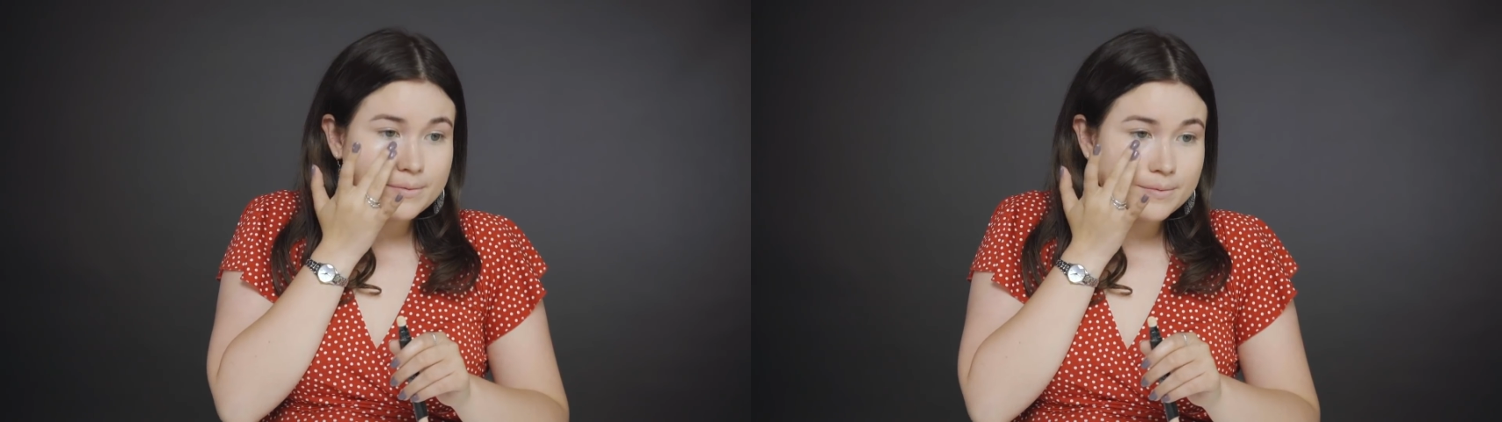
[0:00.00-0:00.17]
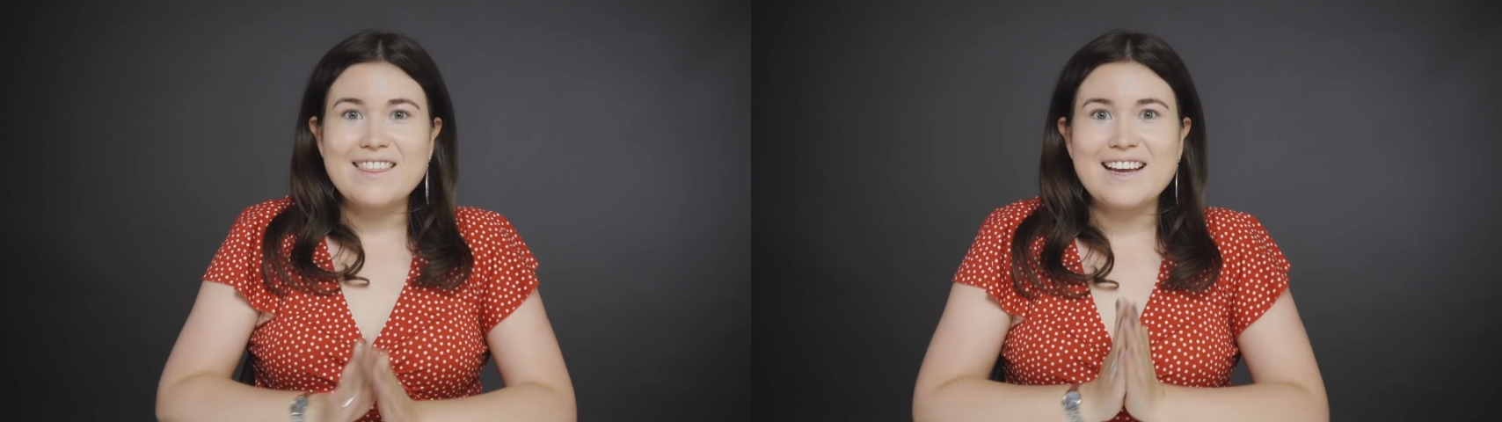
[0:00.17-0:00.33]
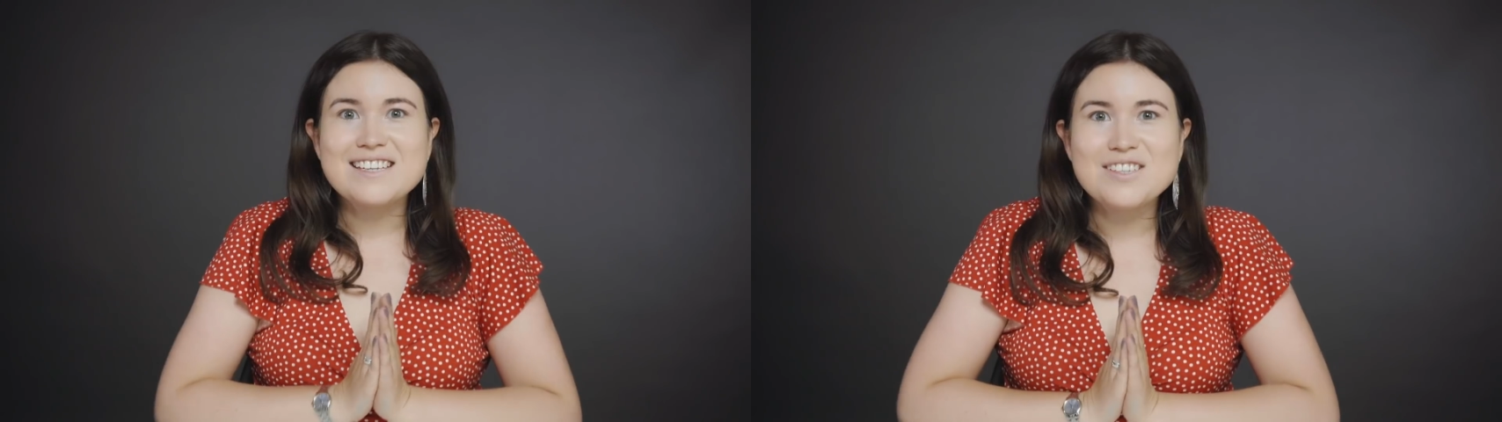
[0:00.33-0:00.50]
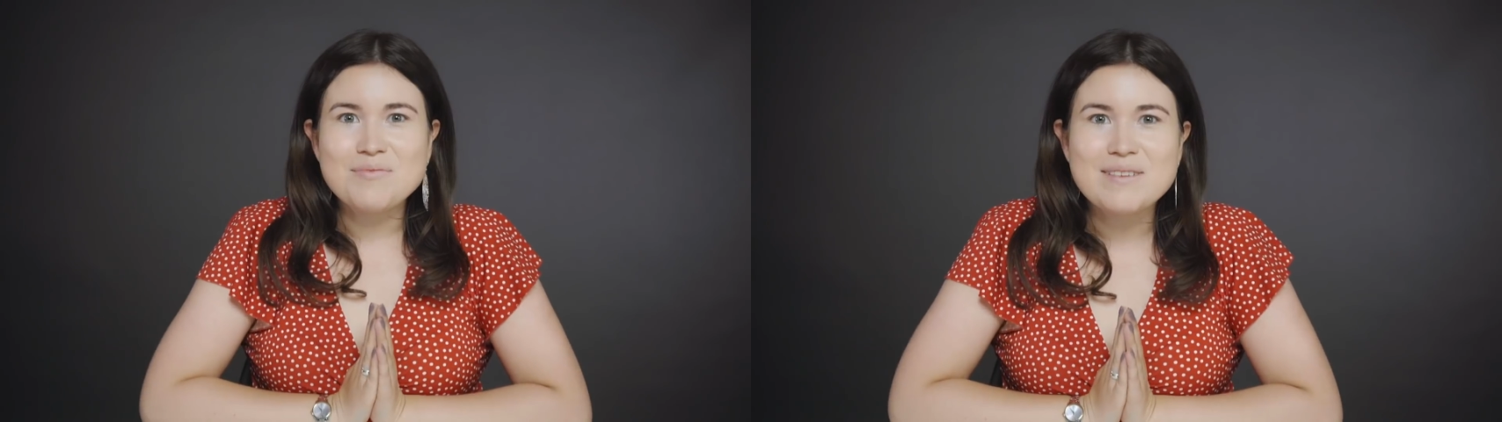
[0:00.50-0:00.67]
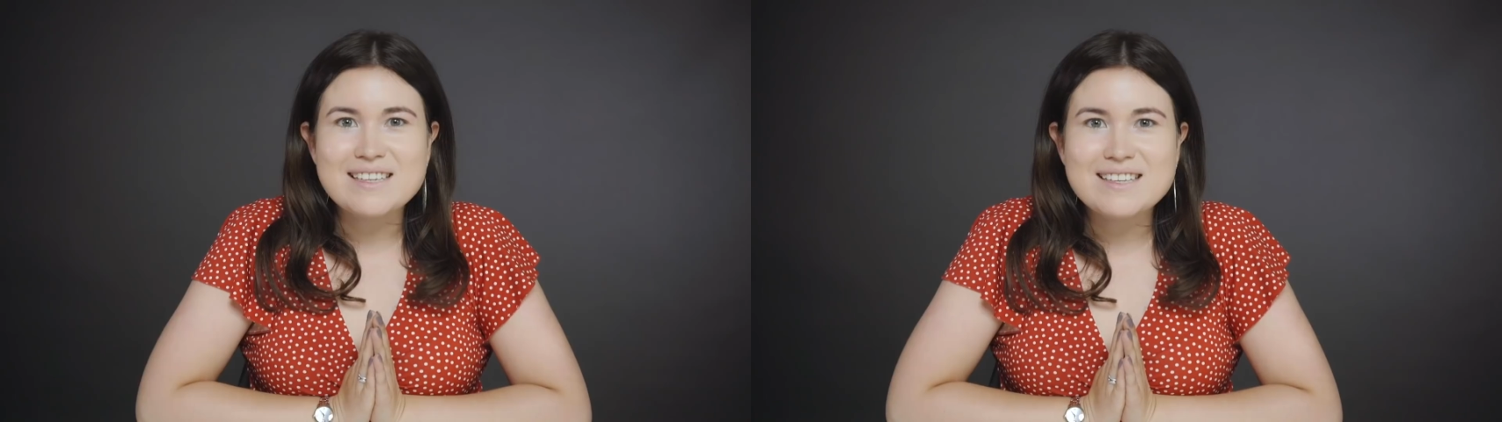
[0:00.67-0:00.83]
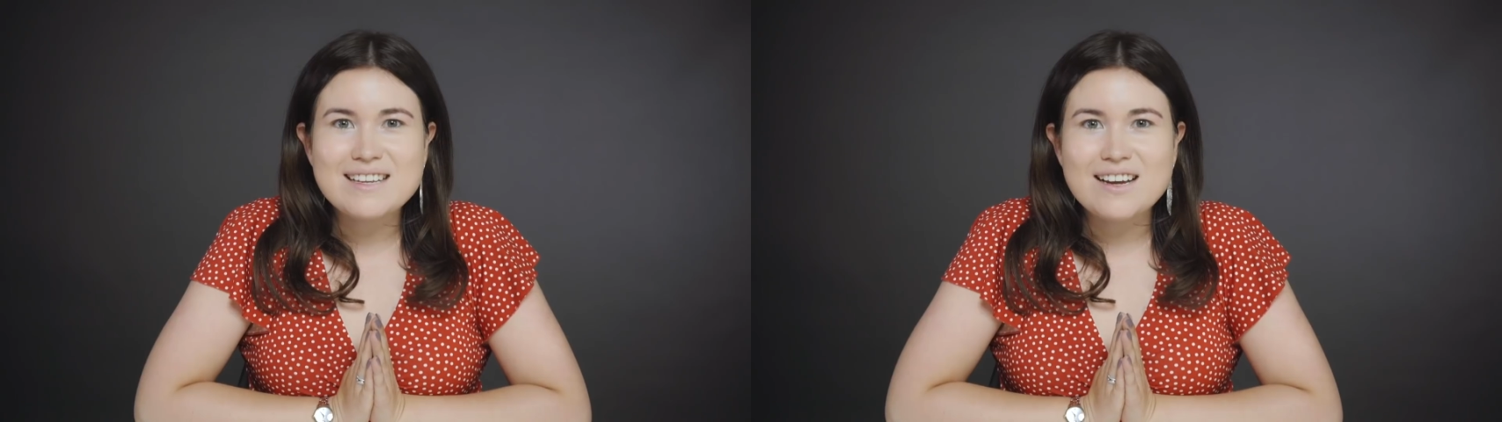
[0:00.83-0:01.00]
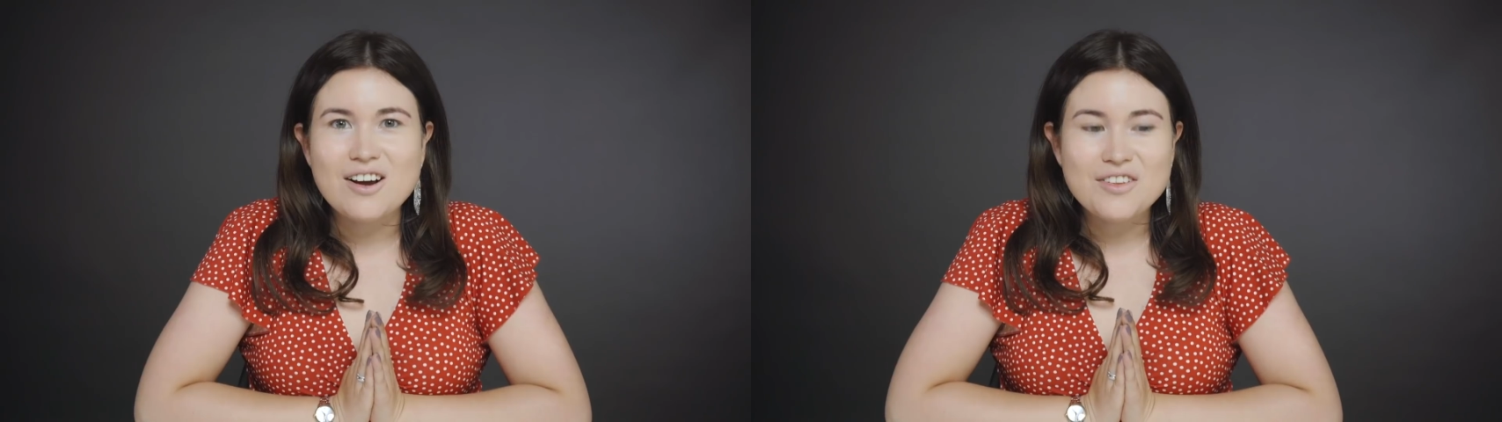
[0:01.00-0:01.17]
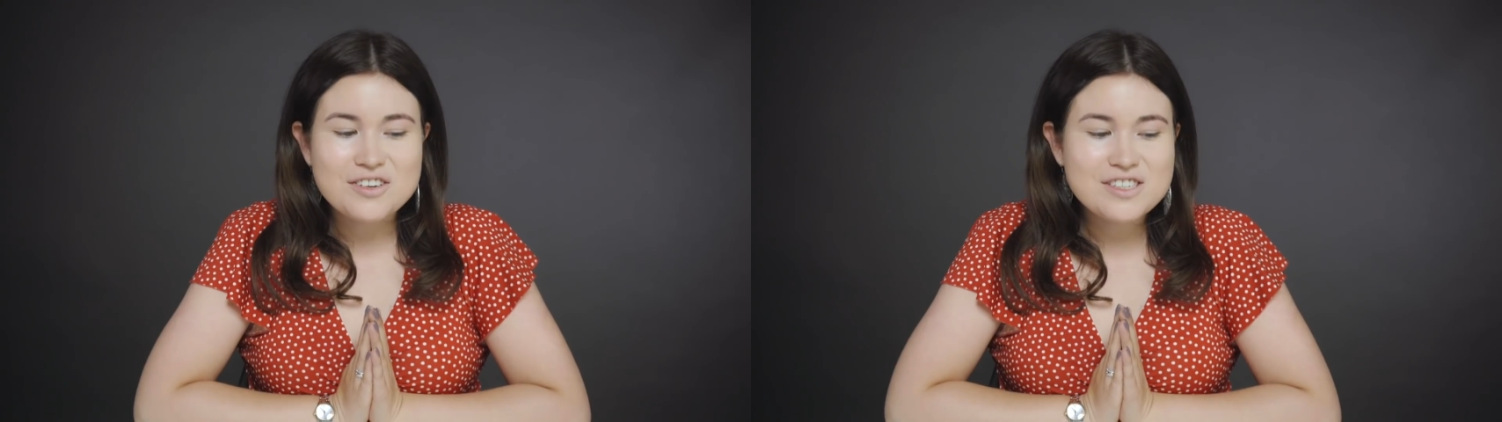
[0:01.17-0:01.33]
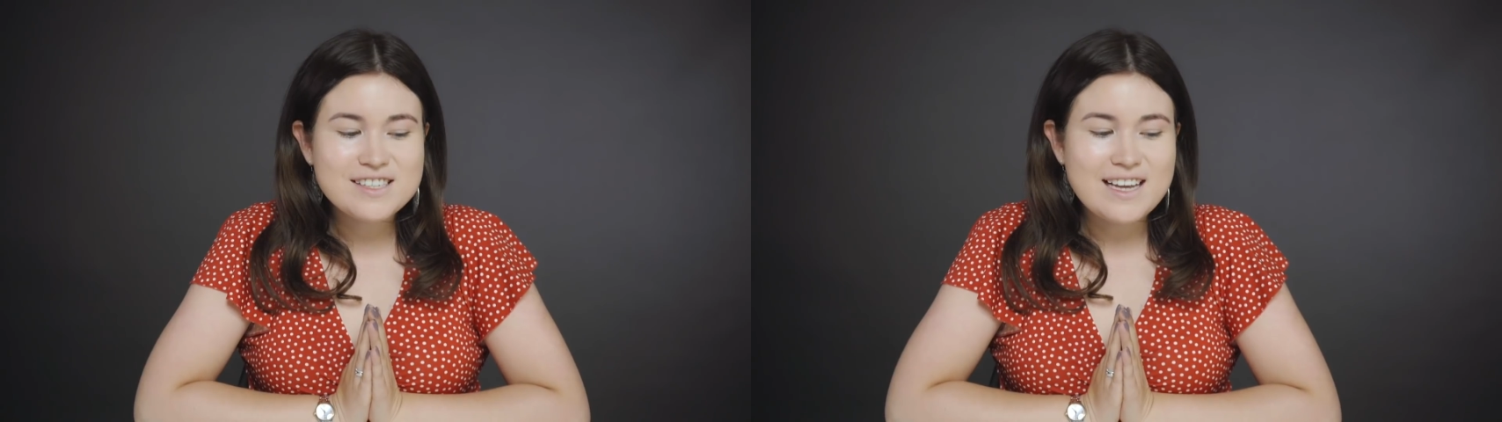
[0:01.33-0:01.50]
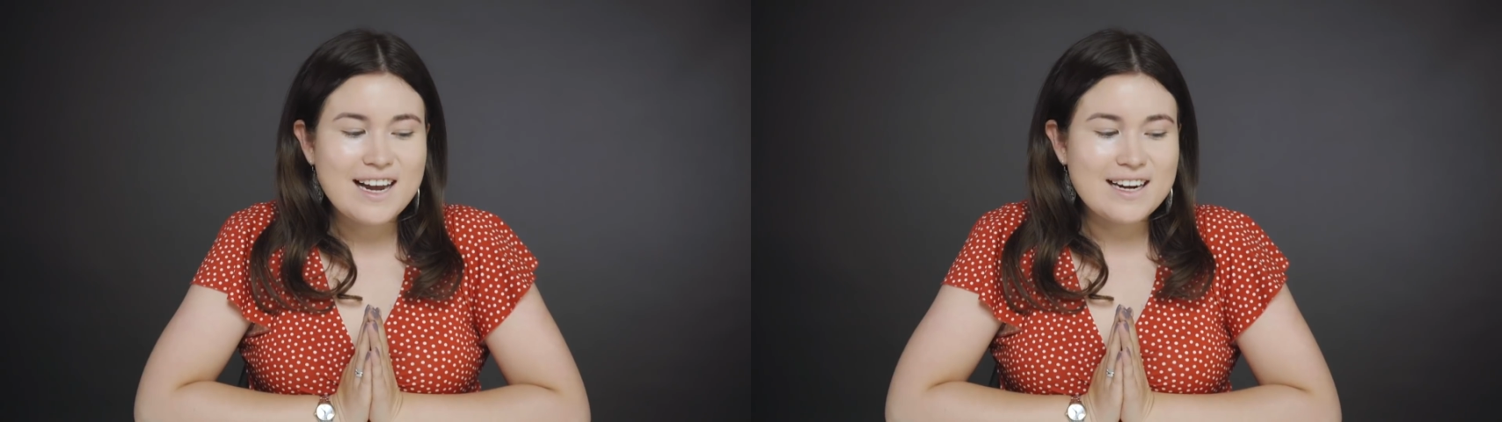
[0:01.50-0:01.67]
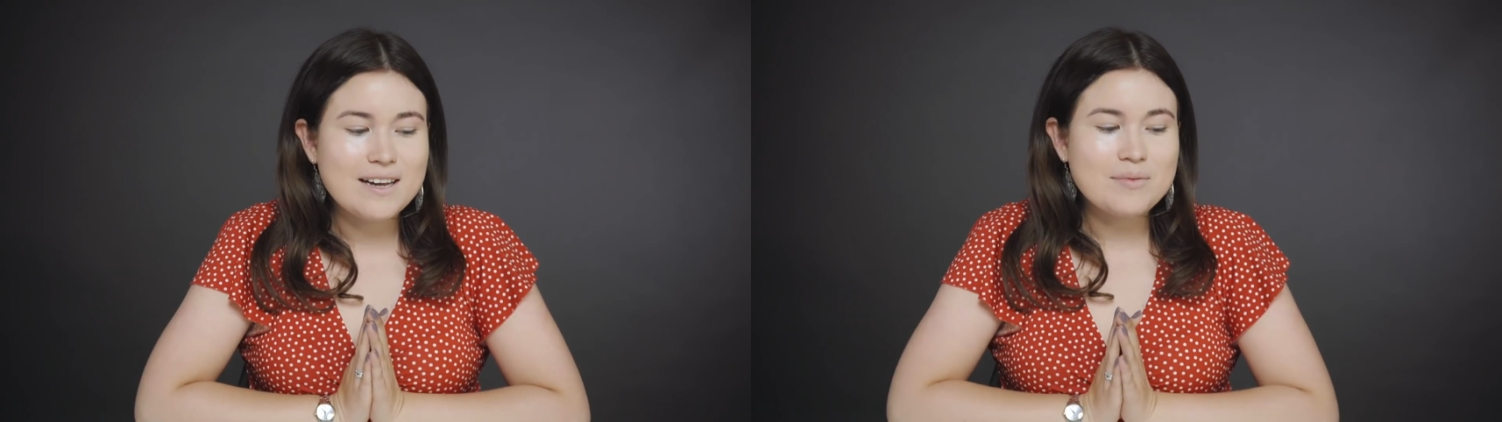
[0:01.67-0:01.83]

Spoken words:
Next, on my other side,